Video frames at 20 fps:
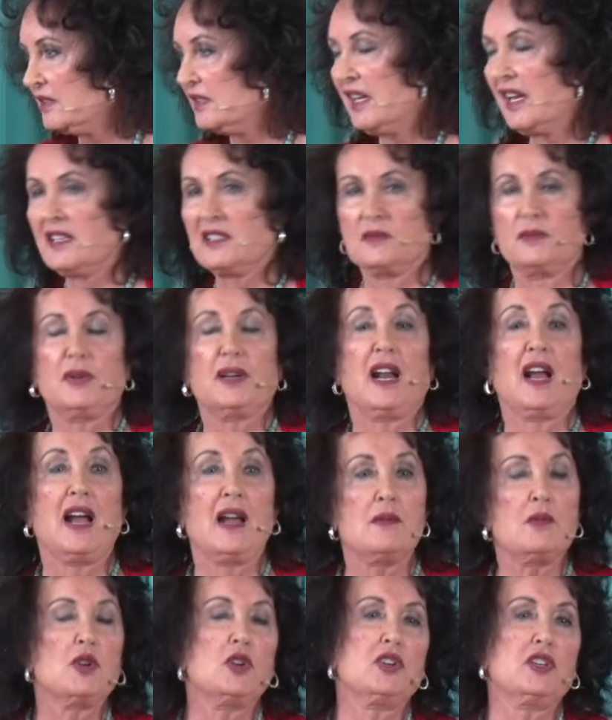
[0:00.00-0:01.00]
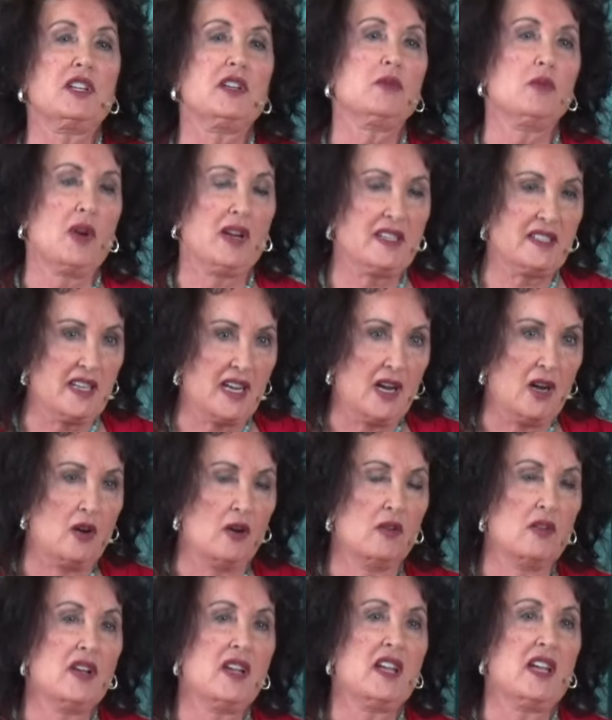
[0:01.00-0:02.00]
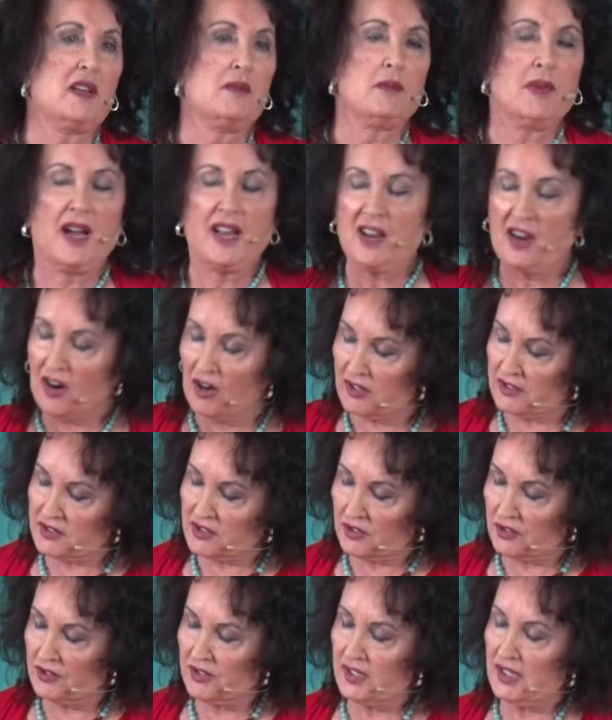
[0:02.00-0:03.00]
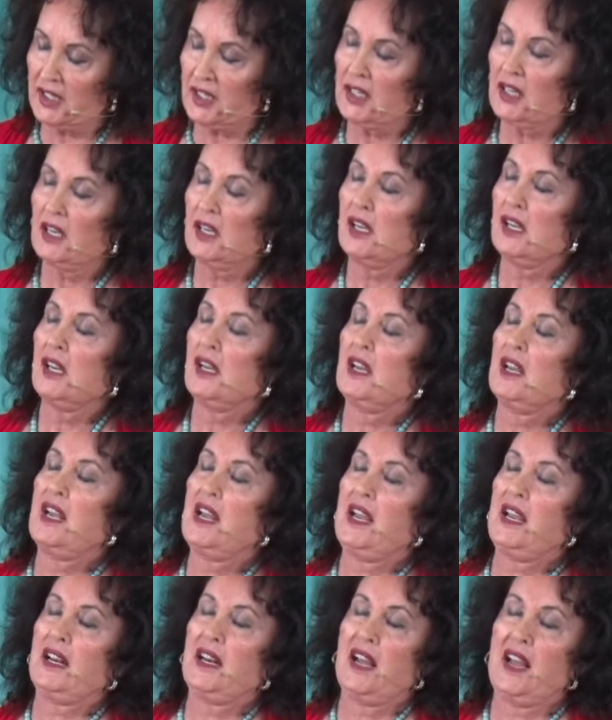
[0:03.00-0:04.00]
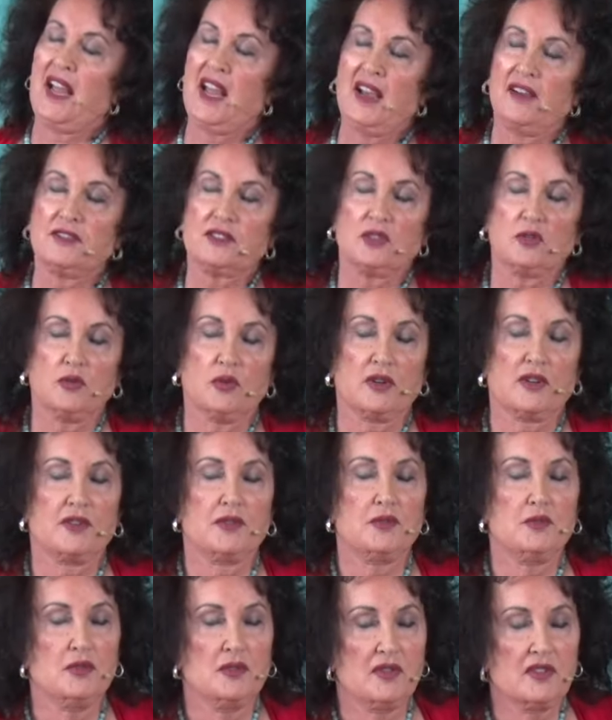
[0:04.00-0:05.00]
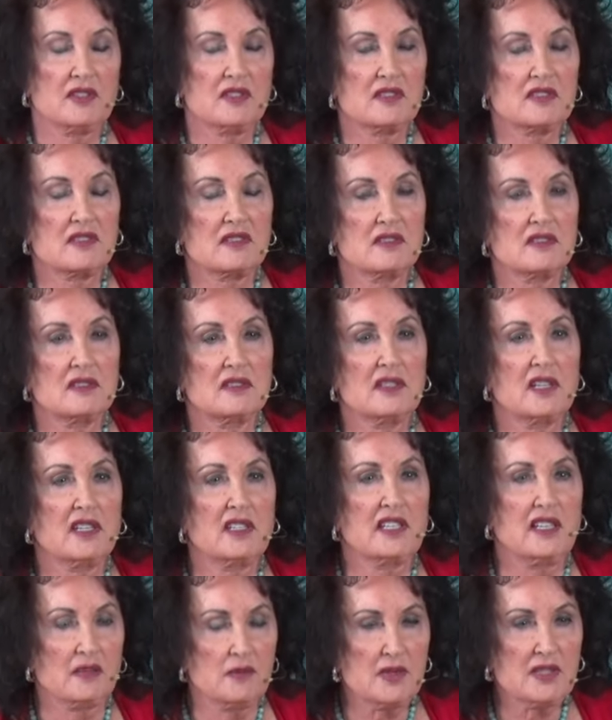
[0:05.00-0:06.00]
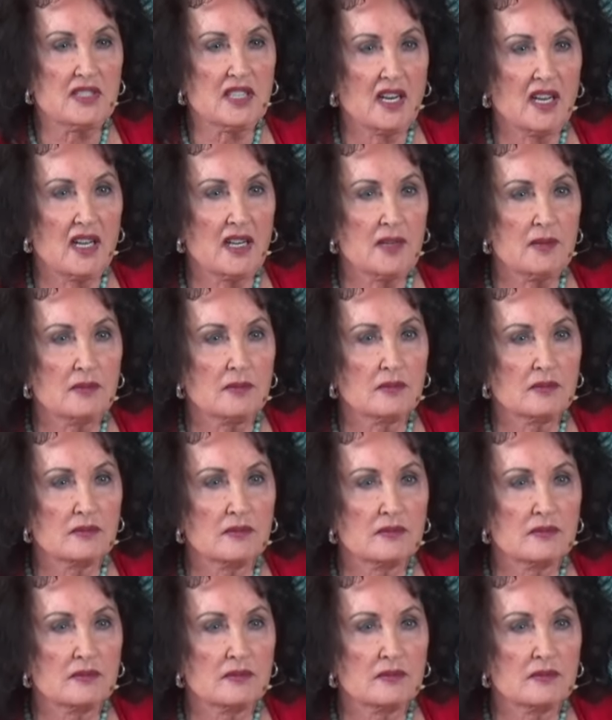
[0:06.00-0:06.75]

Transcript: Yes, but I'm hurting right now and my heart's hurting and I have to work through this. And give me time.